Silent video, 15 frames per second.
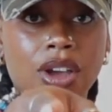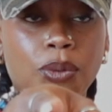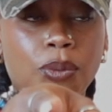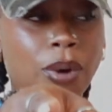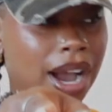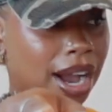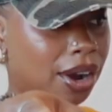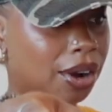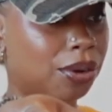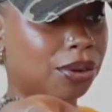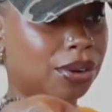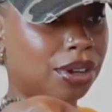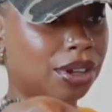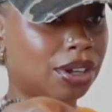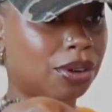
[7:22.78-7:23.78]

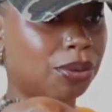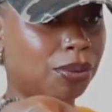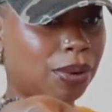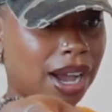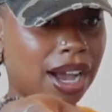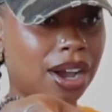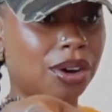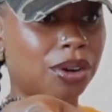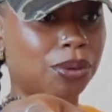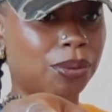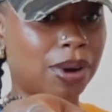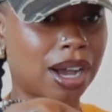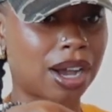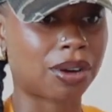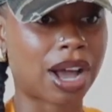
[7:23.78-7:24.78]
Wow.
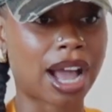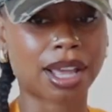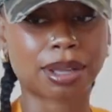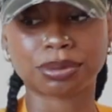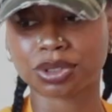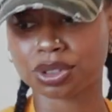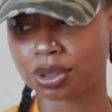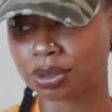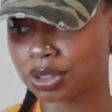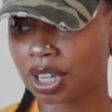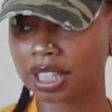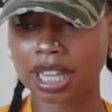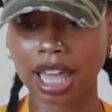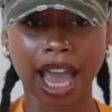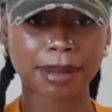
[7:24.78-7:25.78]
I am so
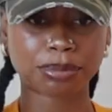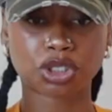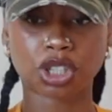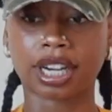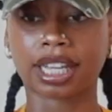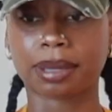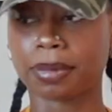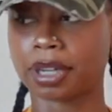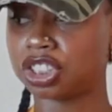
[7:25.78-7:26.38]
sorry. I'm trying to get my